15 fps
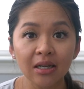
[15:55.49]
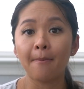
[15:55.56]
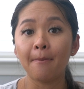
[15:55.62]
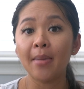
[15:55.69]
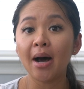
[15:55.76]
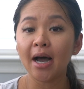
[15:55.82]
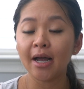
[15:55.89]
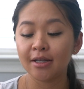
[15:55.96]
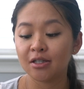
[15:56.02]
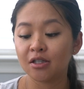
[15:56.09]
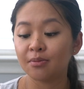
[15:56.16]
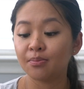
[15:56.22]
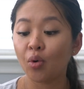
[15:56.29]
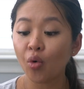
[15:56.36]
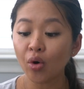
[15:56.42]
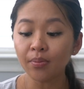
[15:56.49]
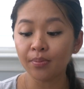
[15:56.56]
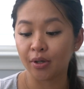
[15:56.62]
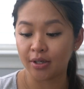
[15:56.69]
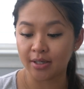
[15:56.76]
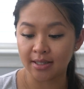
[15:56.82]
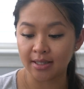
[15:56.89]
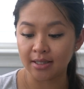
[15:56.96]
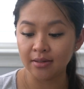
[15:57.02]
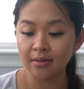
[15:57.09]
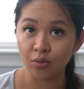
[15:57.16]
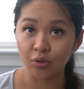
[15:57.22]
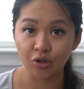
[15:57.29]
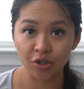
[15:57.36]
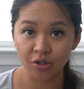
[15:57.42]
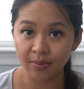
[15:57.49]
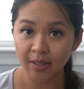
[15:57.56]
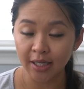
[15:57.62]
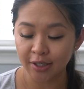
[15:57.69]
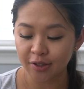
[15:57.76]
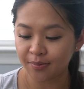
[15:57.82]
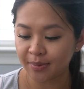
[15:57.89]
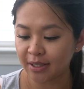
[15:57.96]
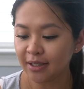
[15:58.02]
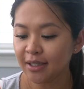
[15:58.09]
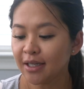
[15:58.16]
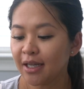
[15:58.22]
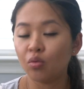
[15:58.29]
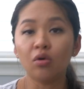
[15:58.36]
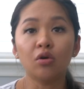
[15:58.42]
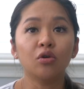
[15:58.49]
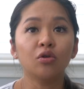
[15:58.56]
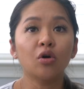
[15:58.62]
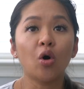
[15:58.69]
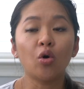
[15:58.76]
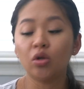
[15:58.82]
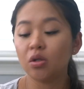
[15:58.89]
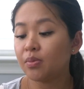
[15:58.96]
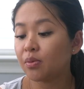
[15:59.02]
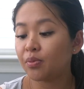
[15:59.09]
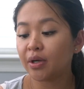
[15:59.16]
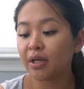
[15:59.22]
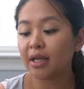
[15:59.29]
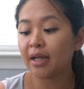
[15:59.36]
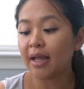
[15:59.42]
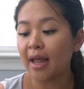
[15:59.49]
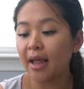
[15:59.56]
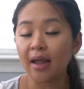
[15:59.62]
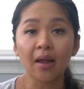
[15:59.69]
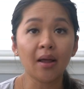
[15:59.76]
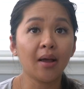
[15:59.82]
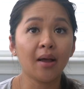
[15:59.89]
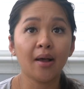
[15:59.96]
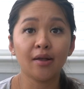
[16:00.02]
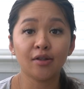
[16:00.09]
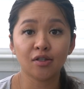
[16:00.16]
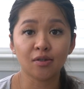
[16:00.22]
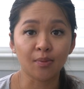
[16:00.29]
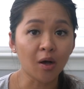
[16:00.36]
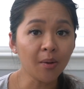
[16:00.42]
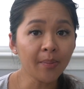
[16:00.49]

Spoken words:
My support person, which is my husband, will only be bringing a small